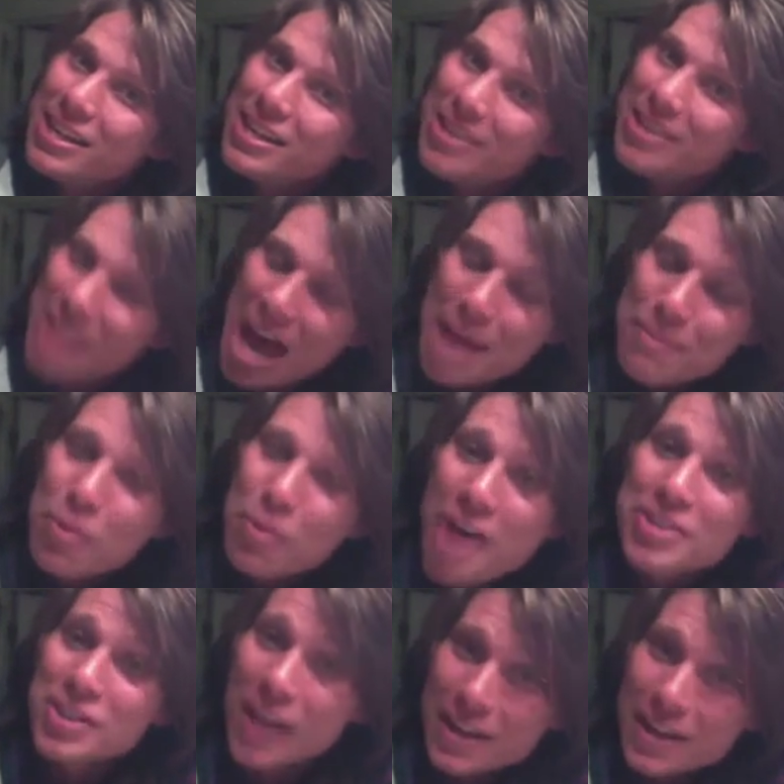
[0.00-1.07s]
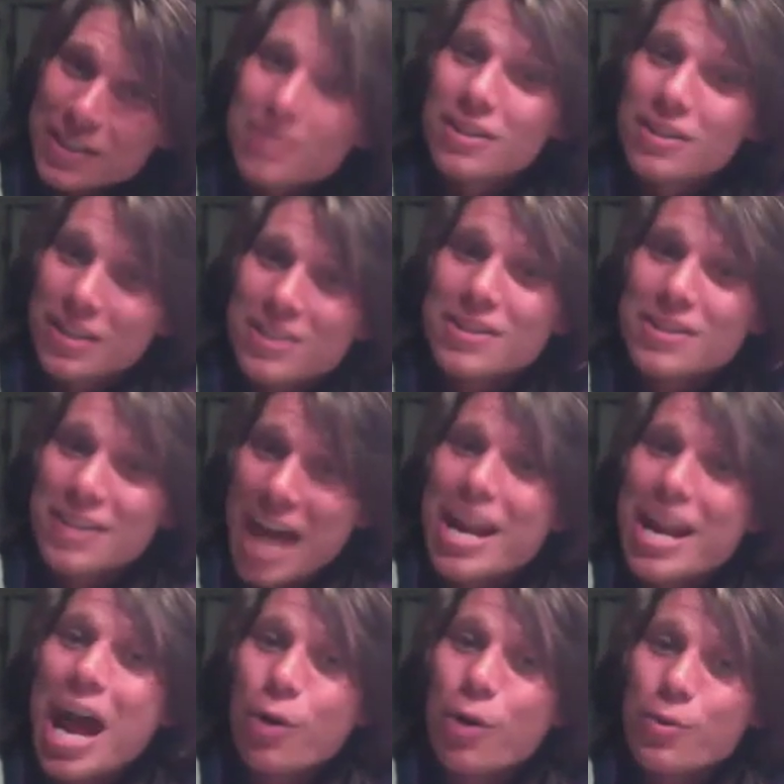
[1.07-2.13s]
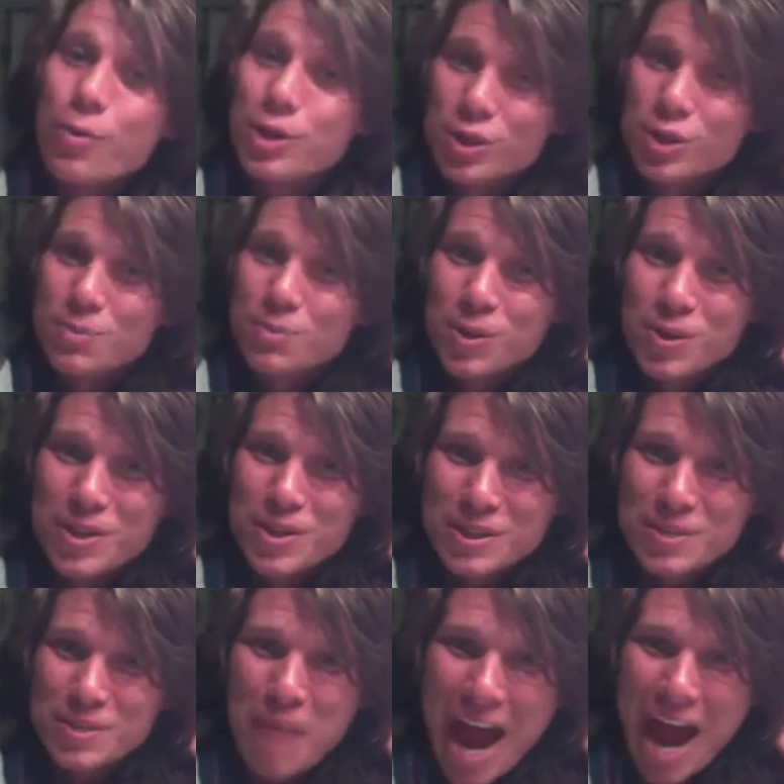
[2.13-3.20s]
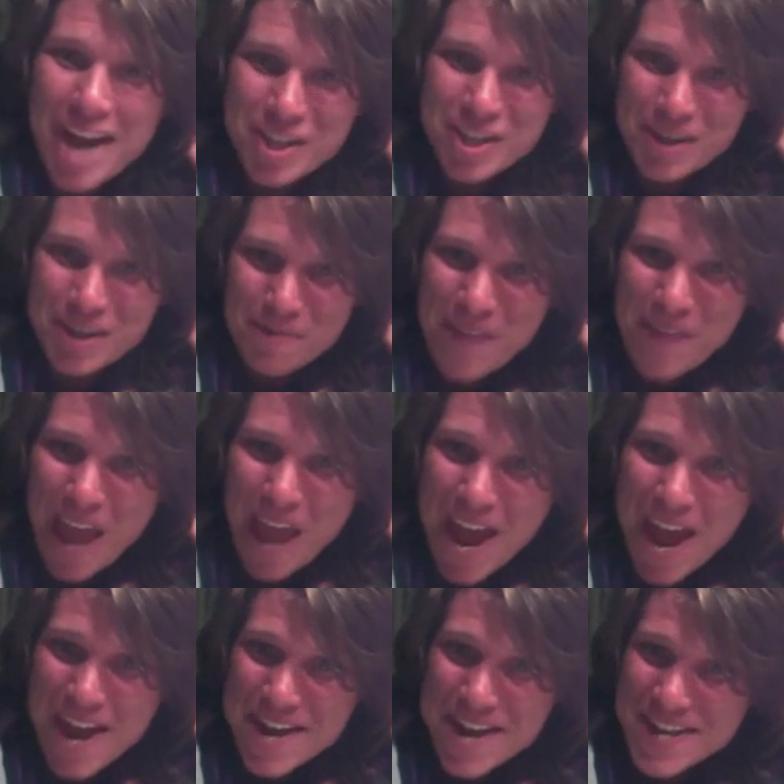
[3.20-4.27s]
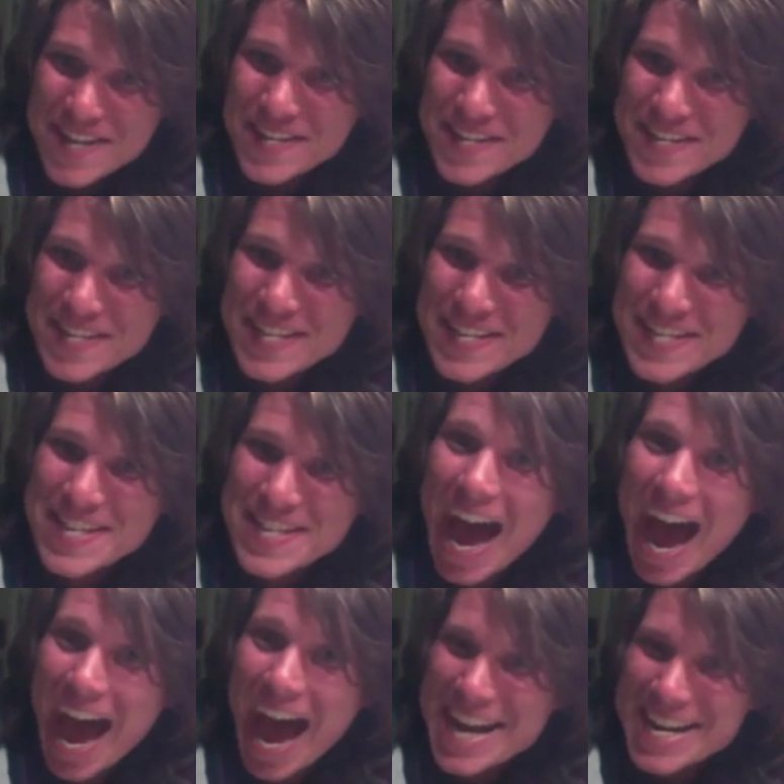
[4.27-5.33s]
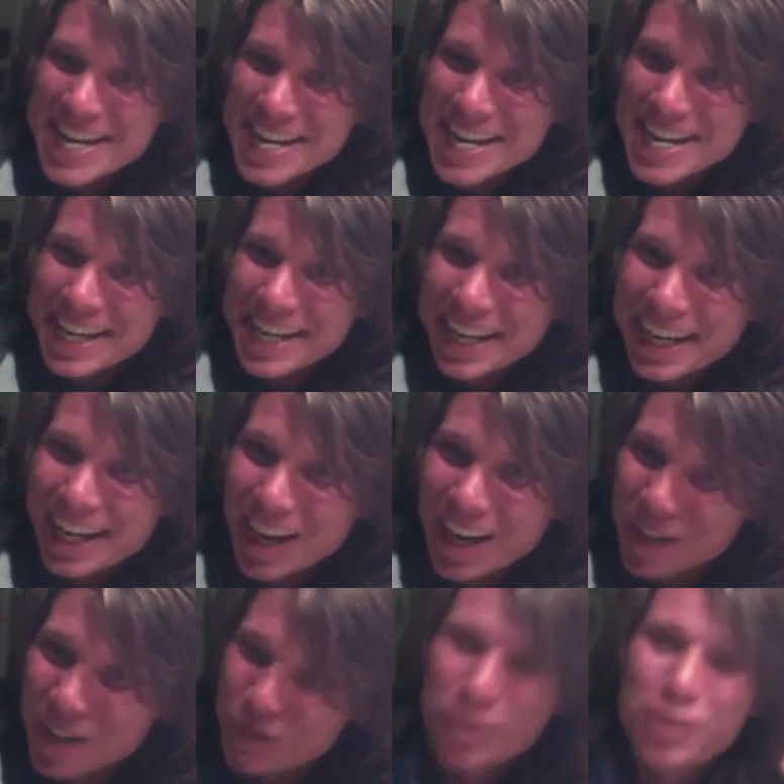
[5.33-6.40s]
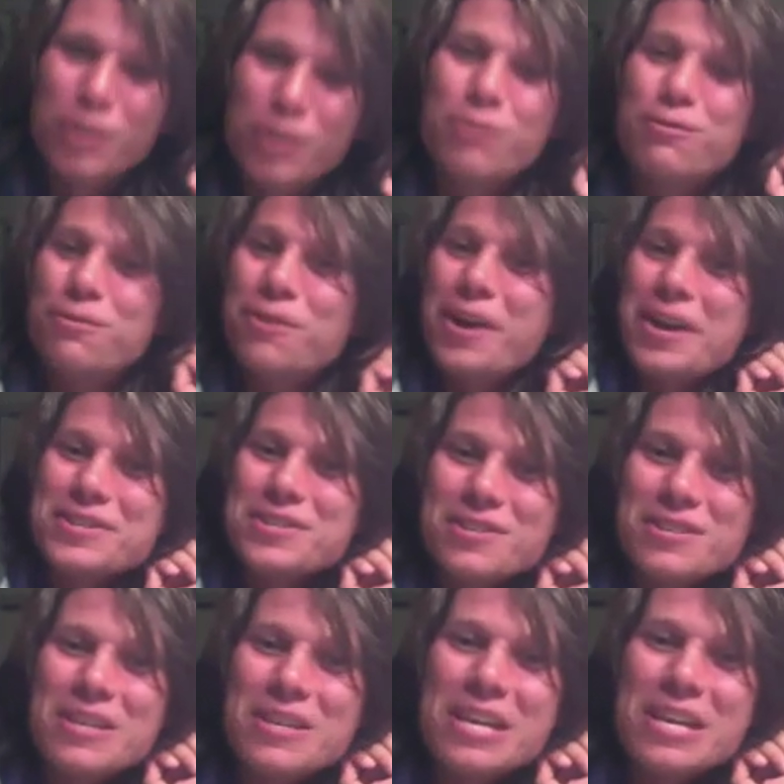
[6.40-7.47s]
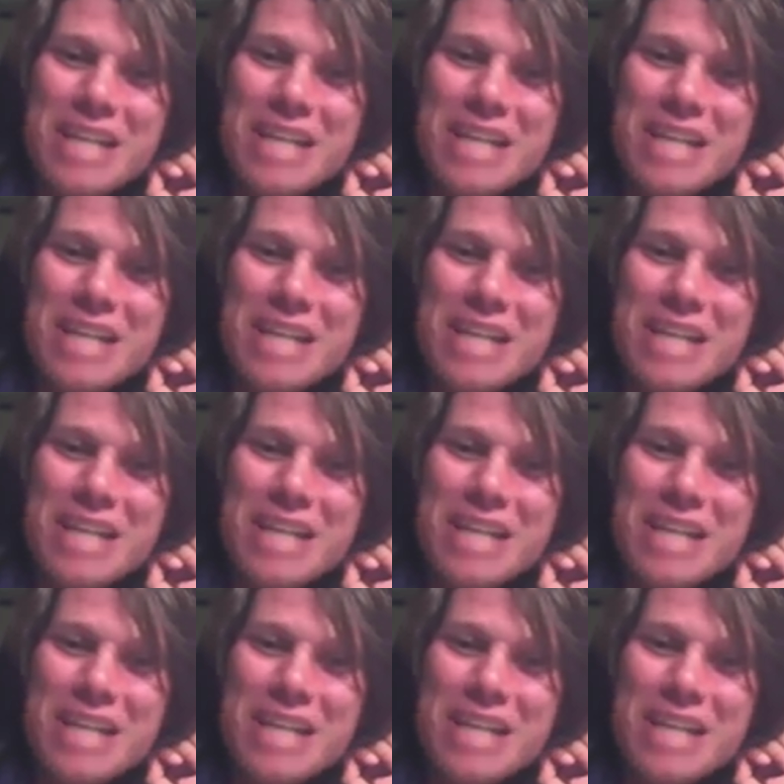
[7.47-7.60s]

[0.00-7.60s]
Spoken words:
that process, isn't that how we experience passion? And isn't that a trigger for us, an